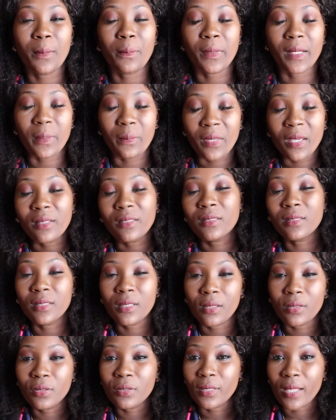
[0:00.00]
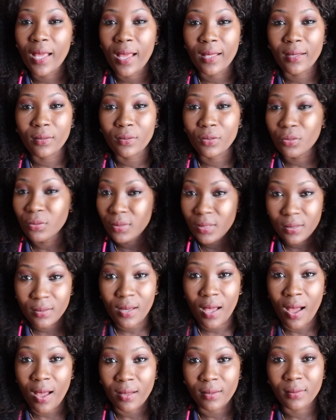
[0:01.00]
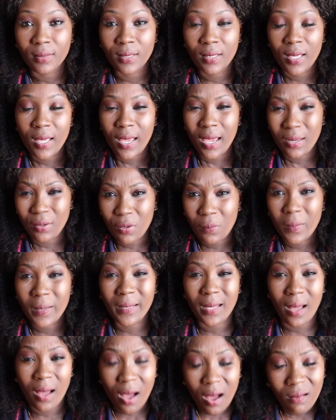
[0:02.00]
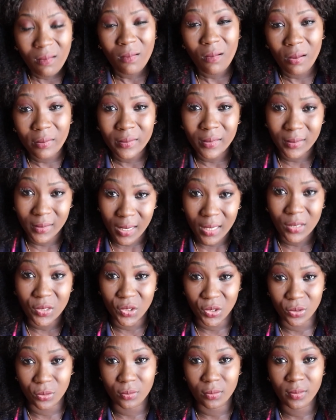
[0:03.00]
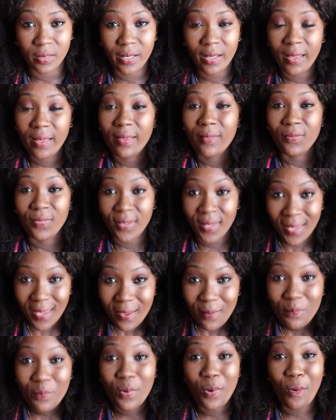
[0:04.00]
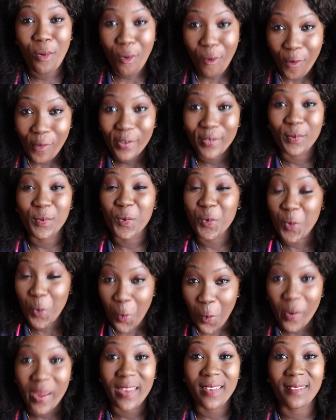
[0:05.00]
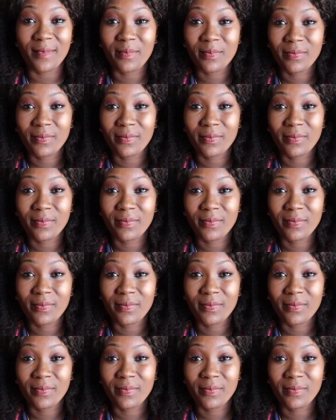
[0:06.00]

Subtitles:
But I'm here to tell you that you did not. And no matter how long it takes you, keep on going.